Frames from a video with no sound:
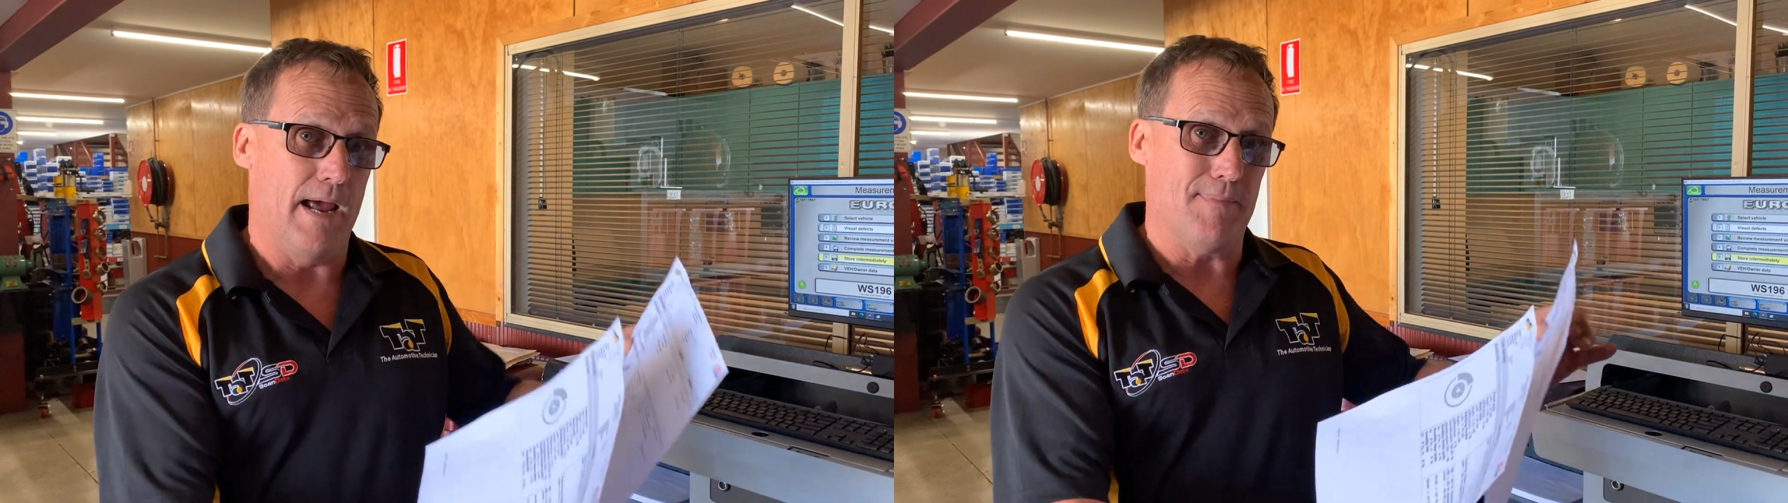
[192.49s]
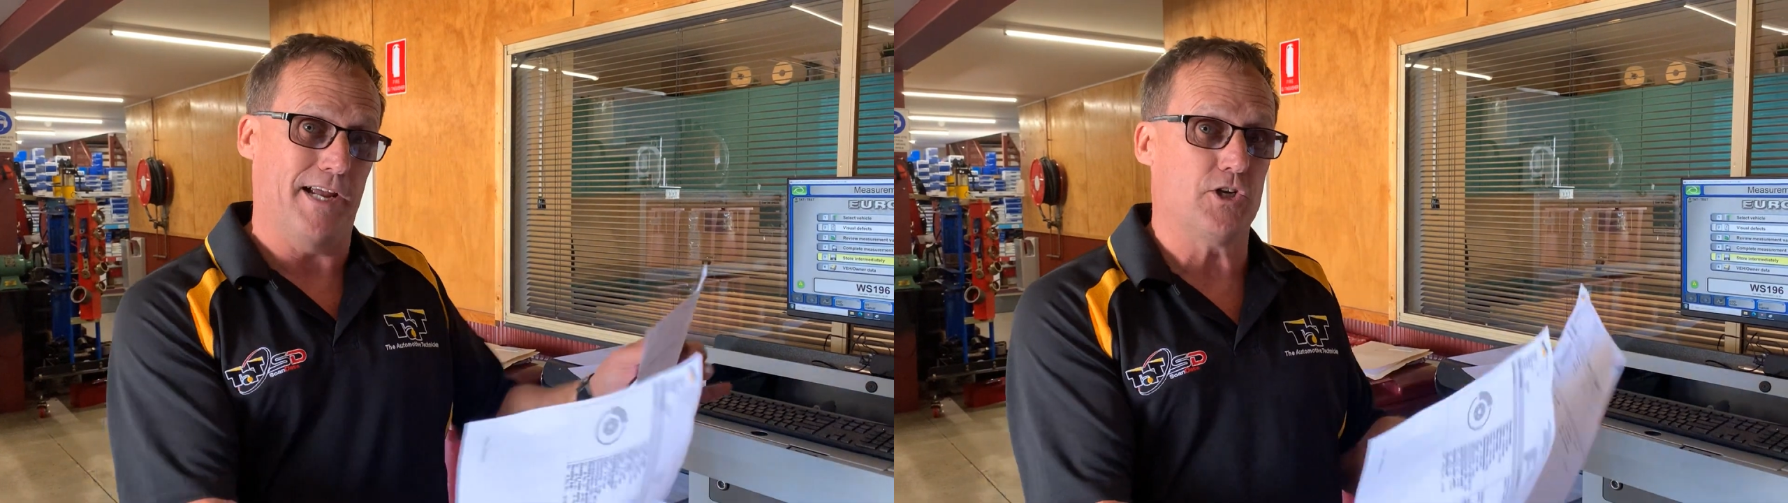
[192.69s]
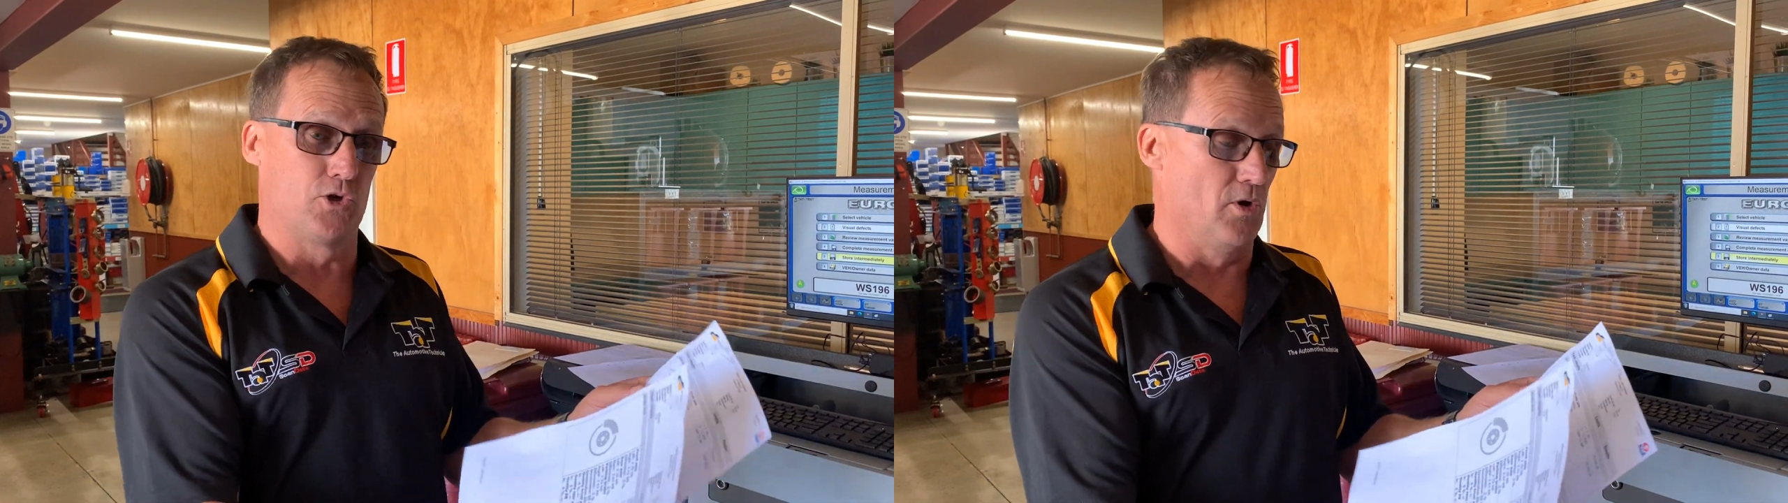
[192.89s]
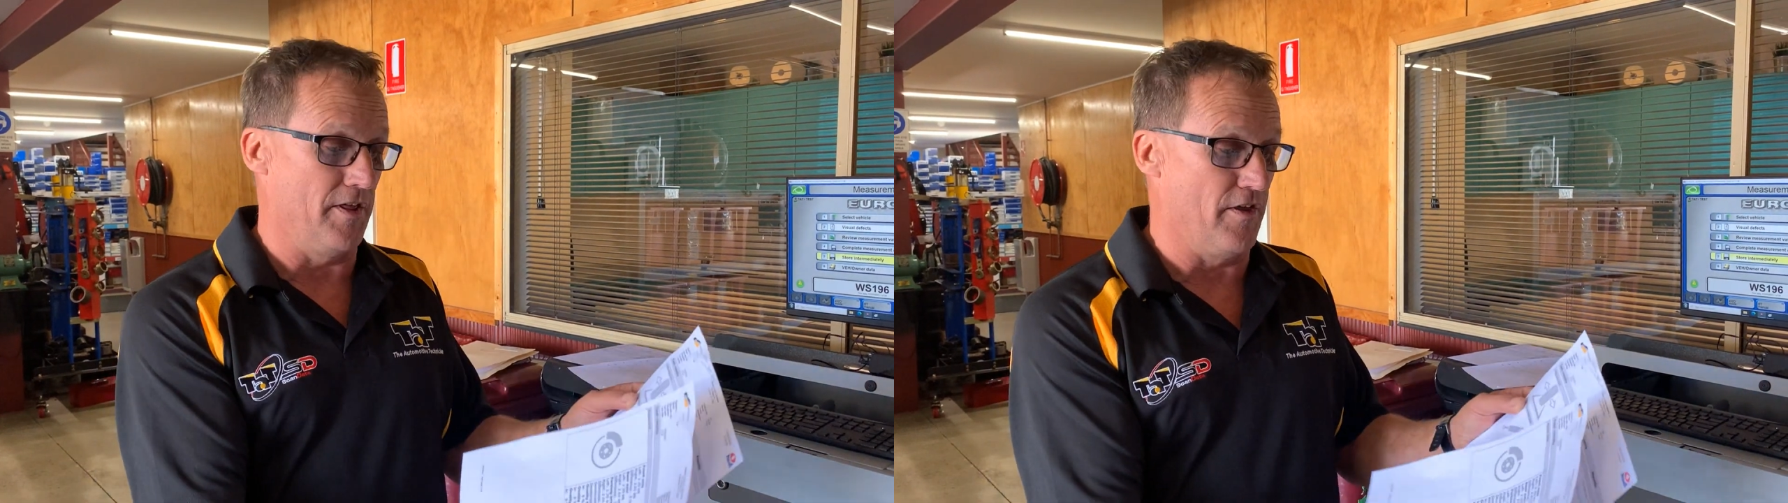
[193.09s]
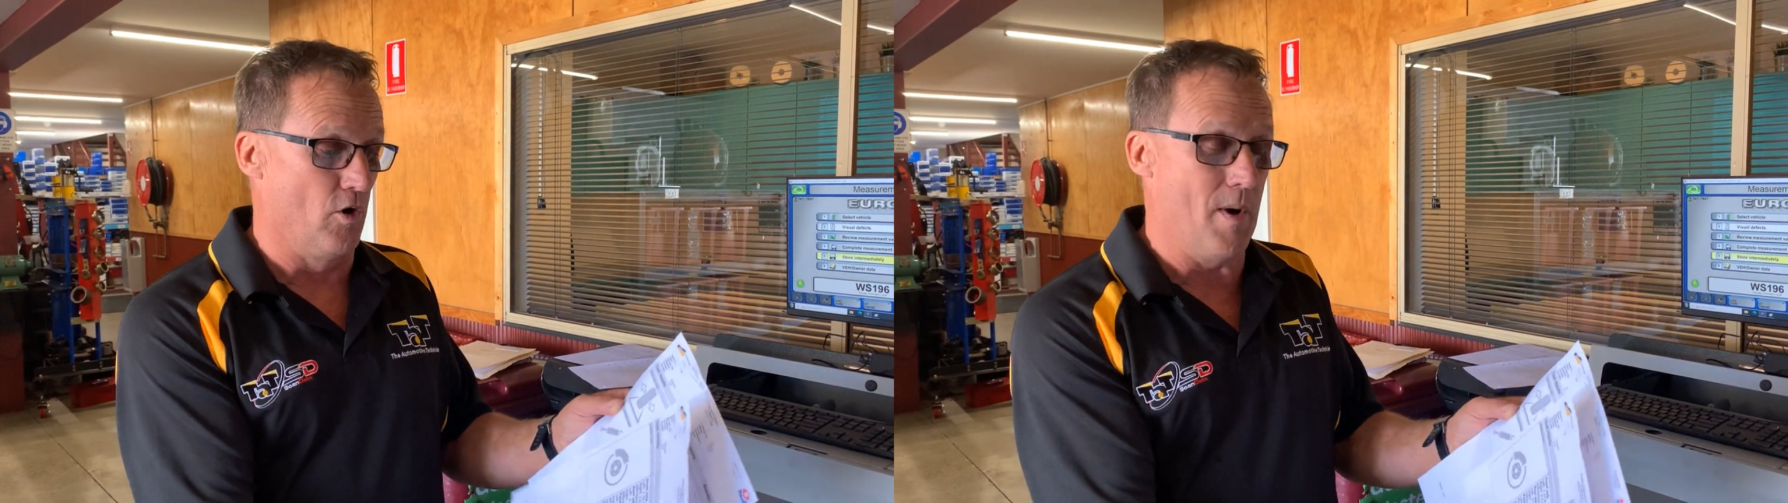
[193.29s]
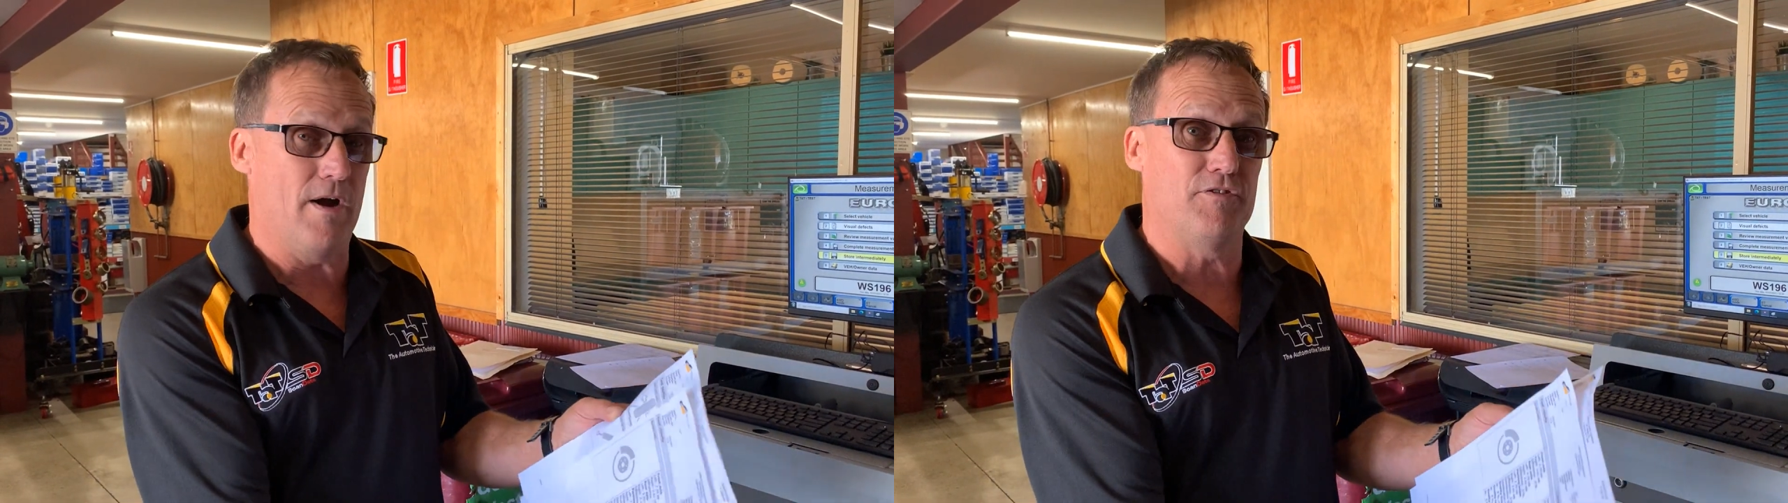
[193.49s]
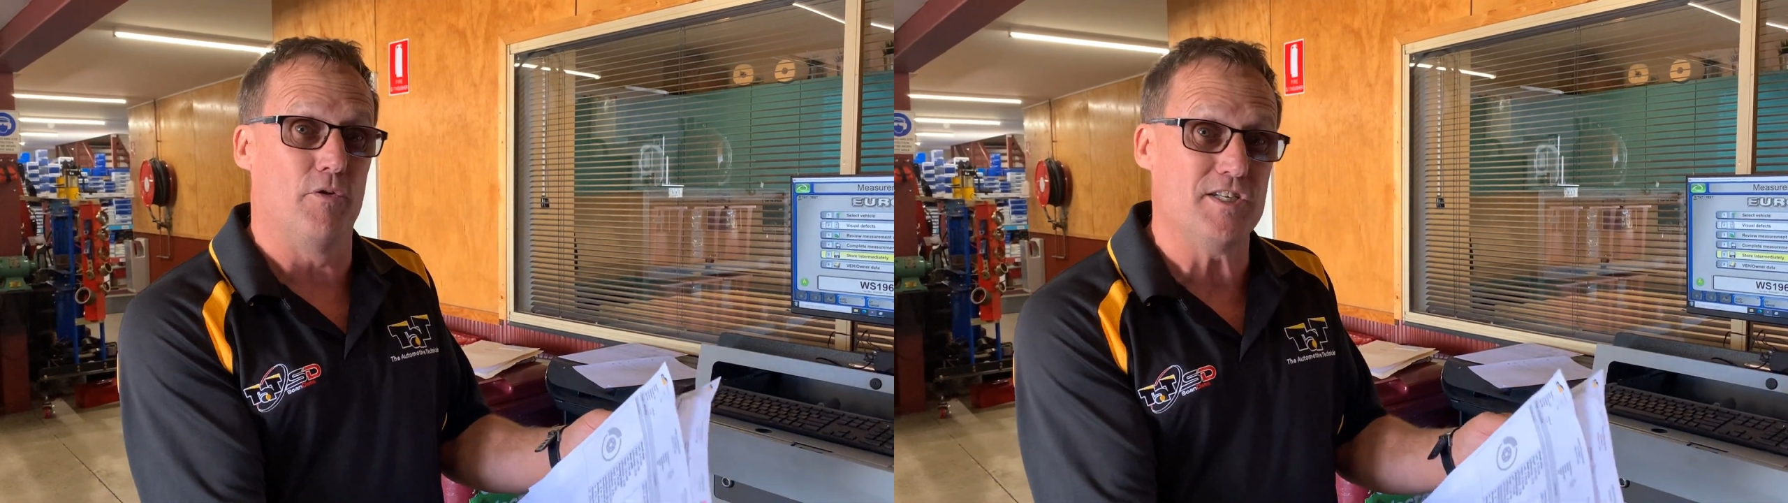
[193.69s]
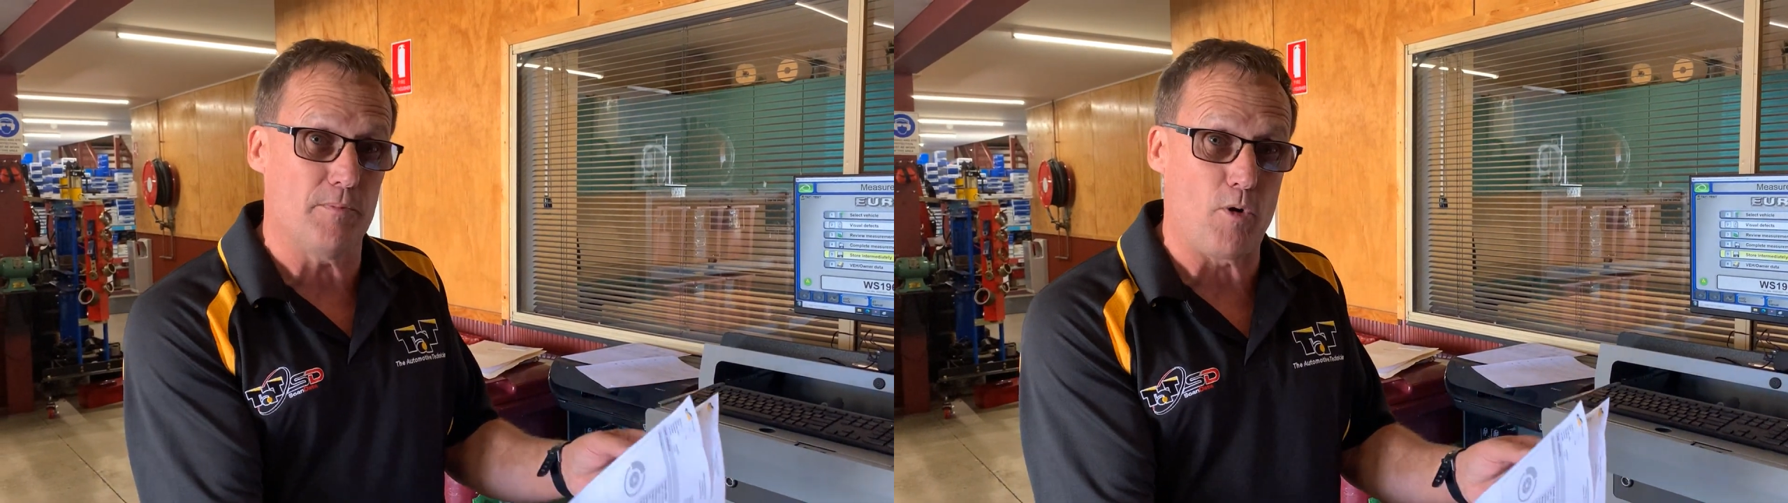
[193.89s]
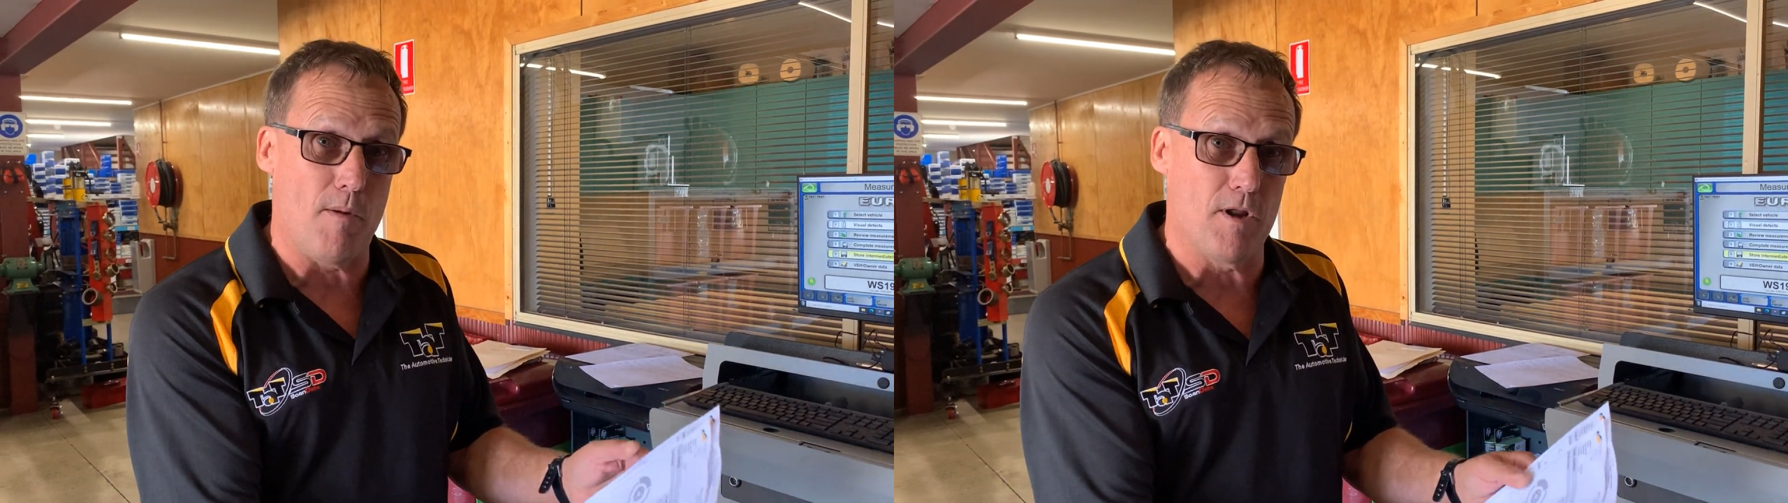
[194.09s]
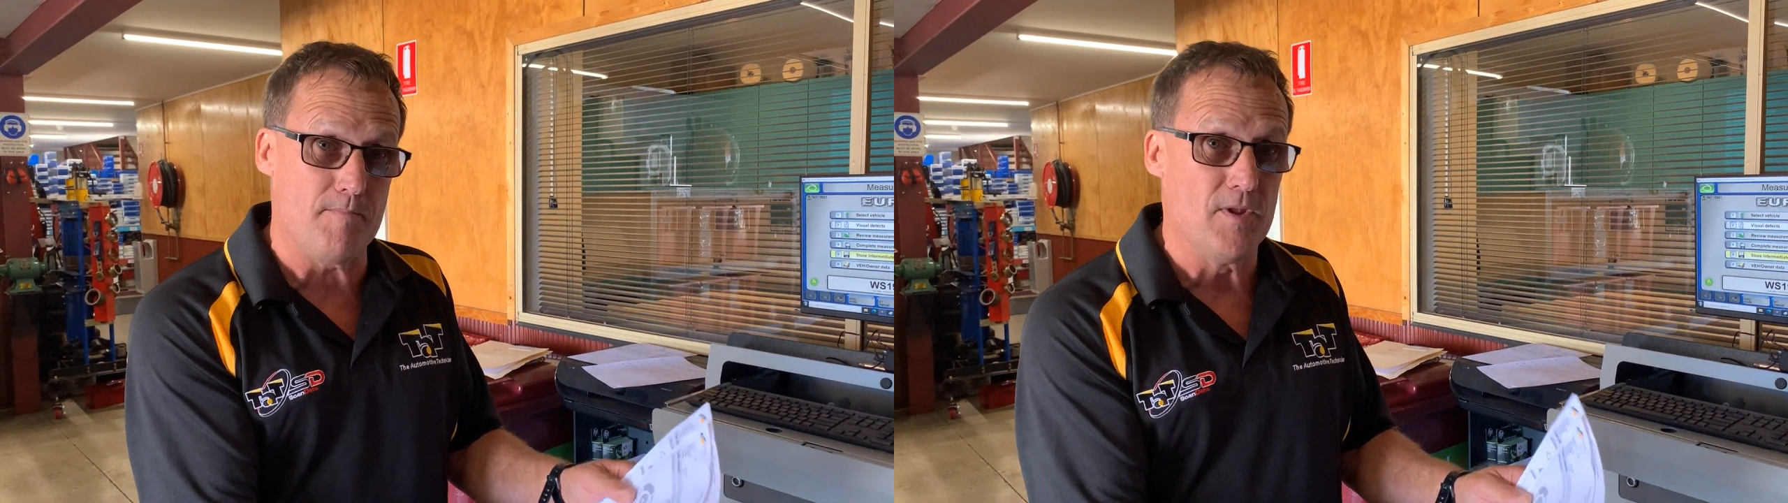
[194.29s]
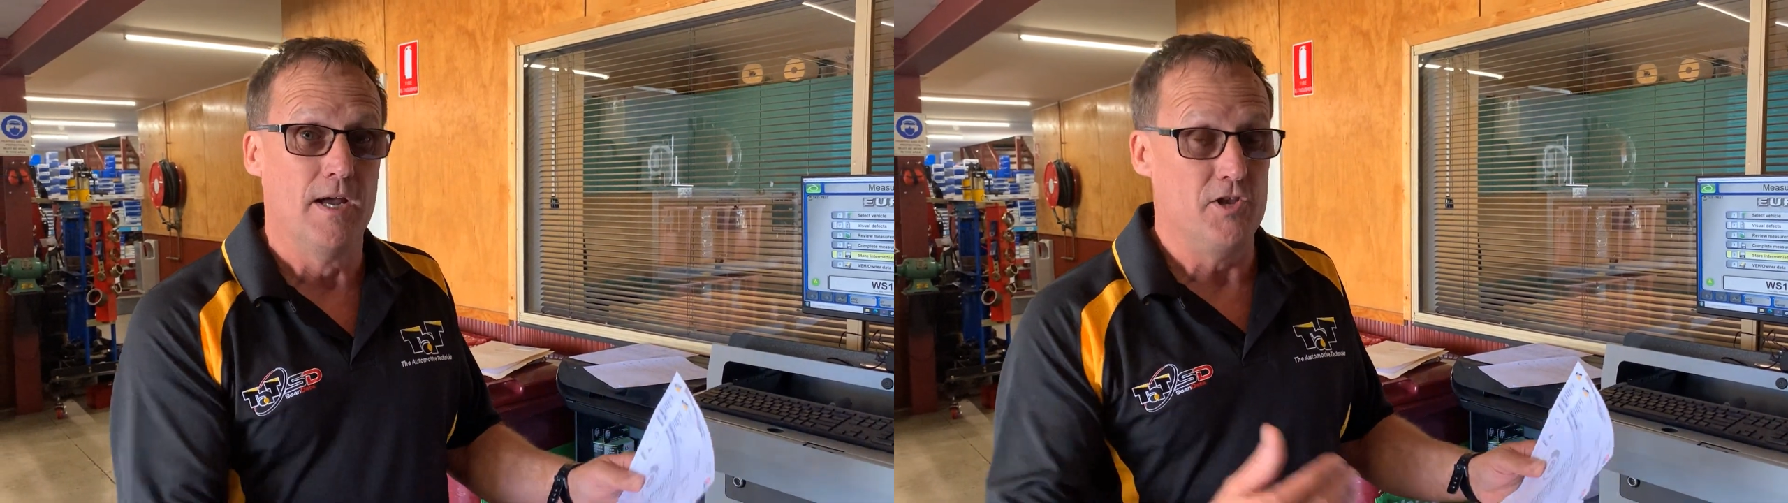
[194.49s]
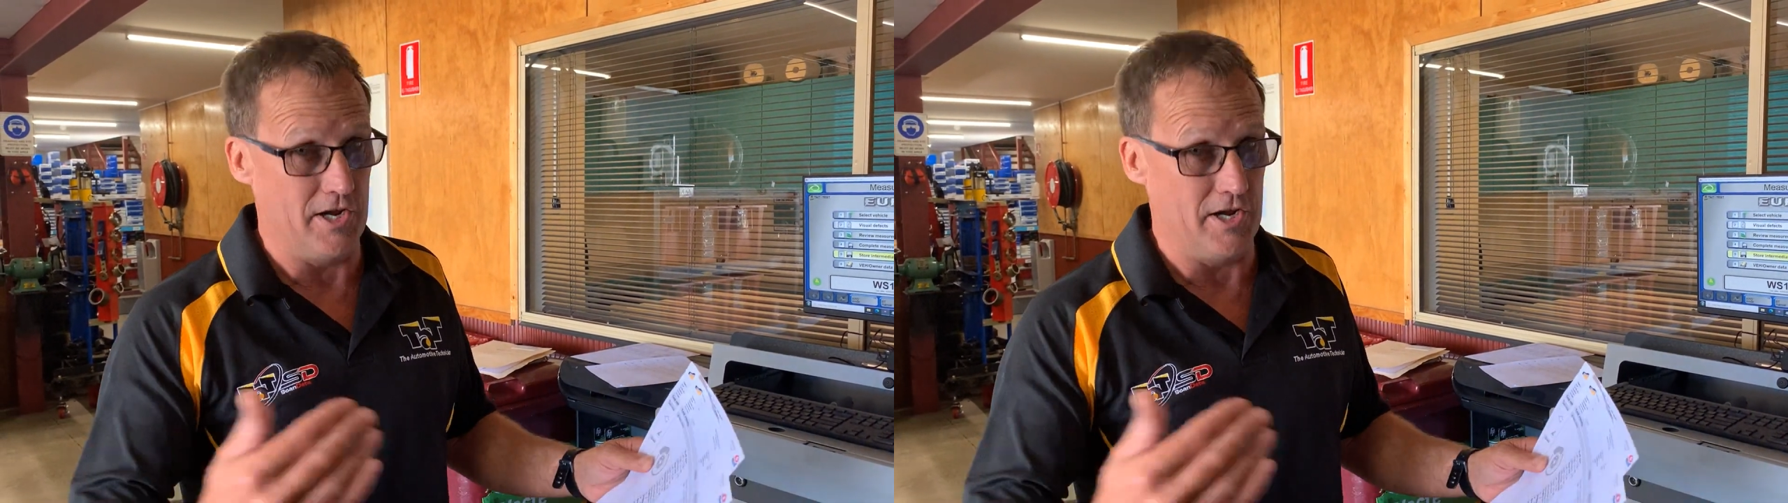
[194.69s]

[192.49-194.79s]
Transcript: and making sure that they're aware if there is a problem,